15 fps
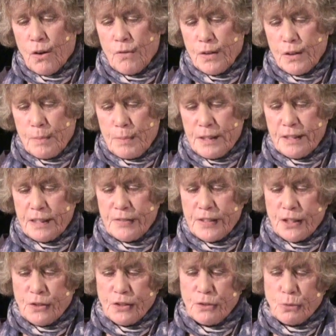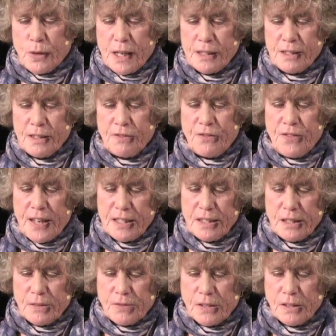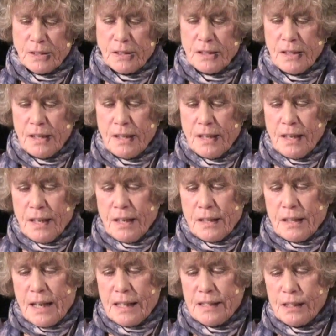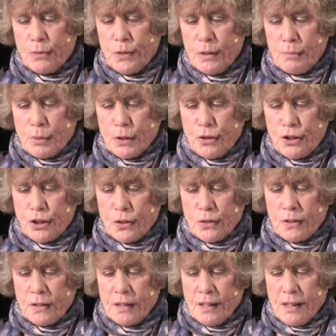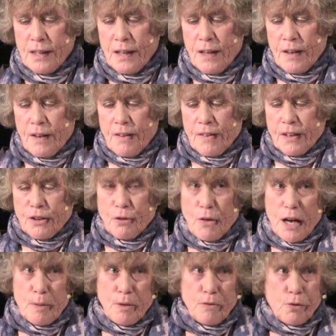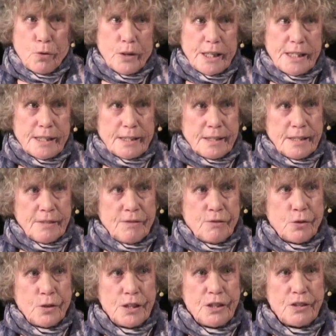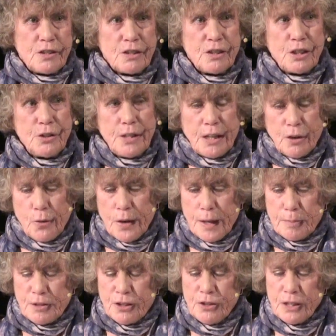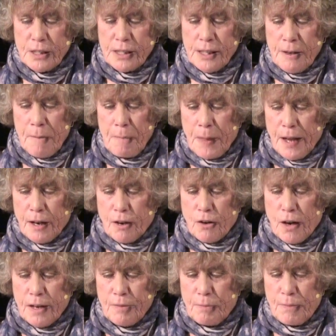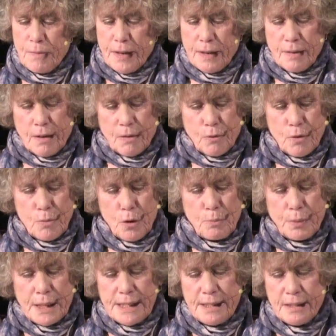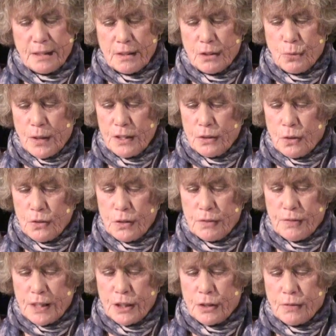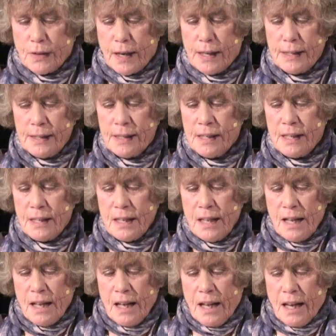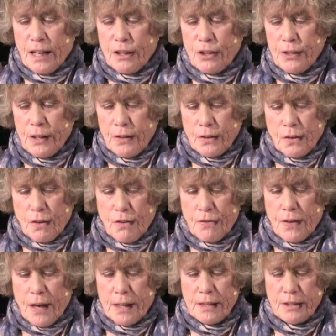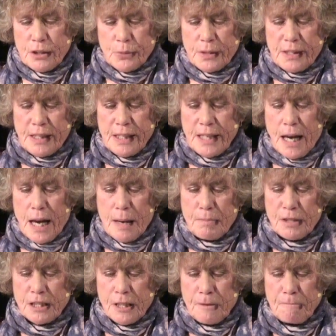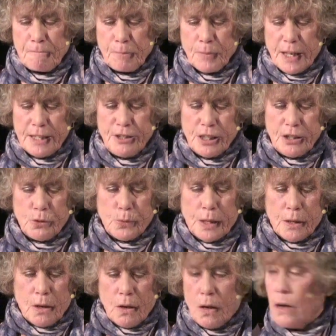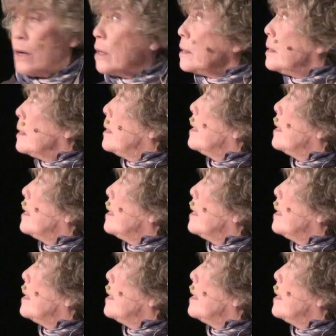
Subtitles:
over the Pacific Northwest, festivals, classic wooden boat shows, incredible voyages including going up to Nootka and a lot of remote places on the west coast of Vancouver Island, including the Gulf Islands. There were sea camps. It just went on